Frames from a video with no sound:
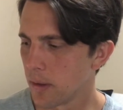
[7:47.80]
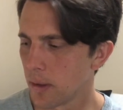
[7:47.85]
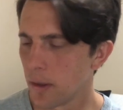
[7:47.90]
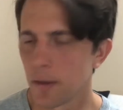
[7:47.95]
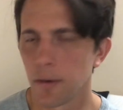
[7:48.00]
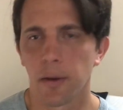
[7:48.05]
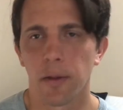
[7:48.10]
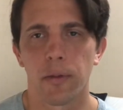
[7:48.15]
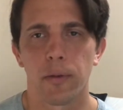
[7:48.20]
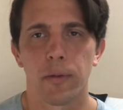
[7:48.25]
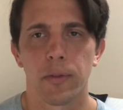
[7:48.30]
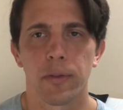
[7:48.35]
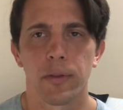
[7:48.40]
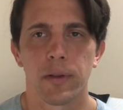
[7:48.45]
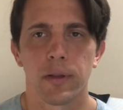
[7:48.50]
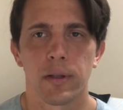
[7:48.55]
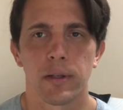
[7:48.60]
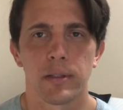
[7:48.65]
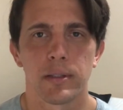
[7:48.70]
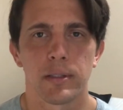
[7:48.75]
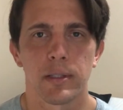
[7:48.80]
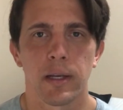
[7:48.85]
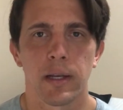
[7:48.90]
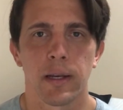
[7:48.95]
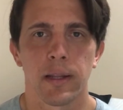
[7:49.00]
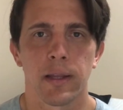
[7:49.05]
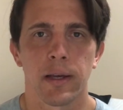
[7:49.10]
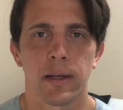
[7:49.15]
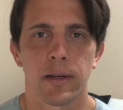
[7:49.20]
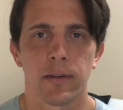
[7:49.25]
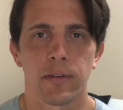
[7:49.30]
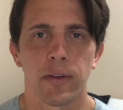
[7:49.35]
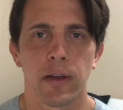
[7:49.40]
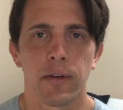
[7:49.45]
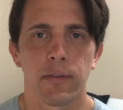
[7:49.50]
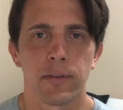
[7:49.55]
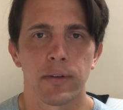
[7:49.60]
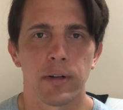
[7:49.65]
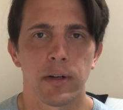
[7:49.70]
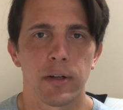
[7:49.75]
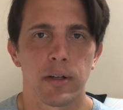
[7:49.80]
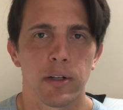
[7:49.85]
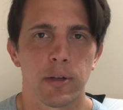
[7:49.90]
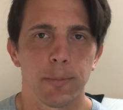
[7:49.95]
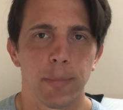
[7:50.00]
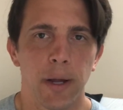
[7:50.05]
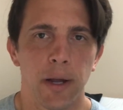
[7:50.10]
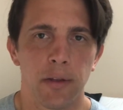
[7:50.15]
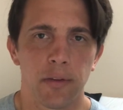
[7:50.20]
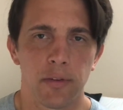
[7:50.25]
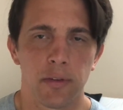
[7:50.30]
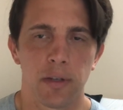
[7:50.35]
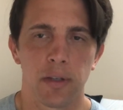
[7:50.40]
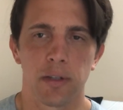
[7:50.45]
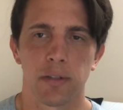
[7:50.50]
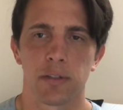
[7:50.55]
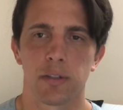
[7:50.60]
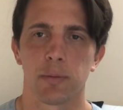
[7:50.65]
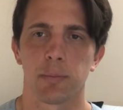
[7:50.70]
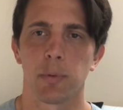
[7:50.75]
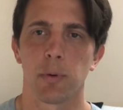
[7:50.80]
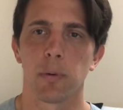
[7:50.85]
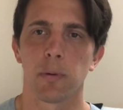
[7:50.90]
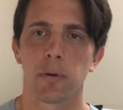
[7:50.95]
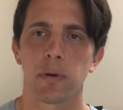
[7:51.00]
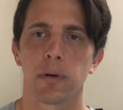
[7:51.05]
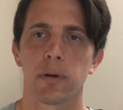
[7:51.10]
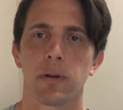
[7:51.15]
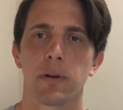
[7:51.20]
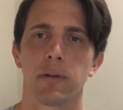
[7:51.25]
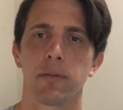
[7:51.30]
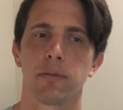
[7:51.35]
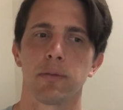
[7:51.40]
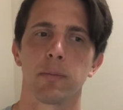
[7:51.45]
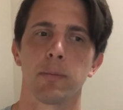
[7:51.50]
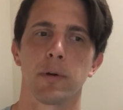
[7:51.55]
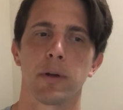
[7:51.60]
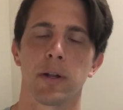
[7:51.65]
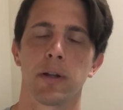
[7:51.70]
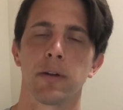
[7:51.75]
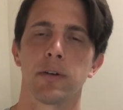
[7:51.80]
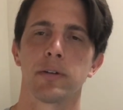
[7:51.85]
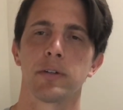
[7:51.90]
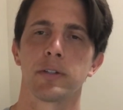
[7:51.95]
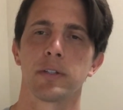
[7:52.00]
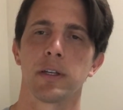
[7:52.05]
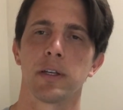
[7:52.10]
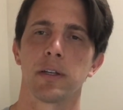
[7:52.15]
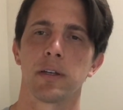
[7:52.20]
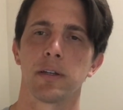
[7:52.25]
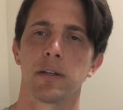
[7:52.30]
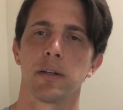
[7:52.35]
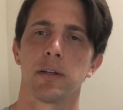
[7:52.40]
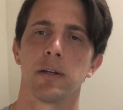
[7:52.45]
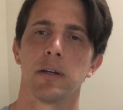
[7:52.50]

Another thing inside of that is having lung capacity and support, from what I understand.